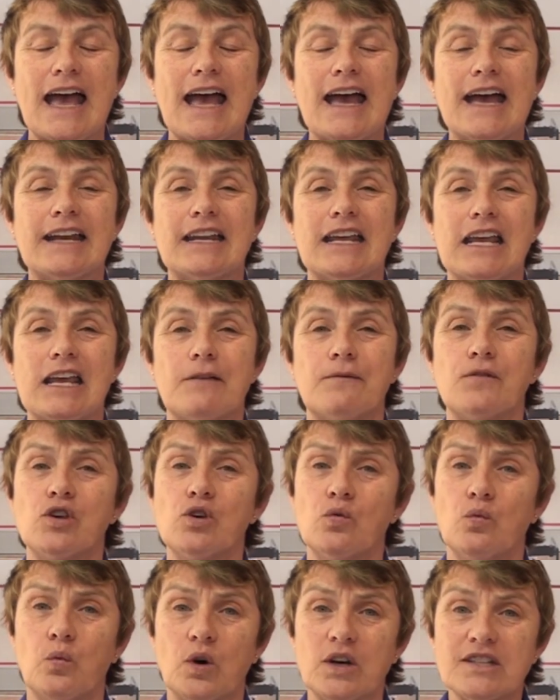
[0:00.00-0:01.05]
and if
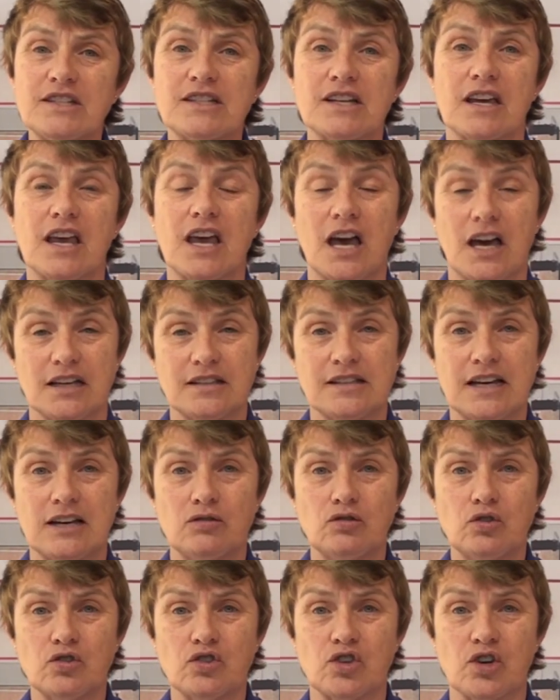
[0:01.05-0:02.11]
you want to cut
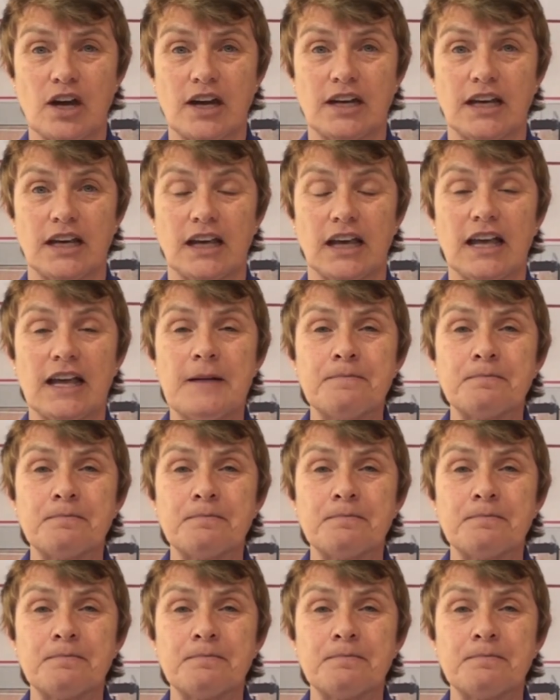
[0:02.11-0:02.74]
down your training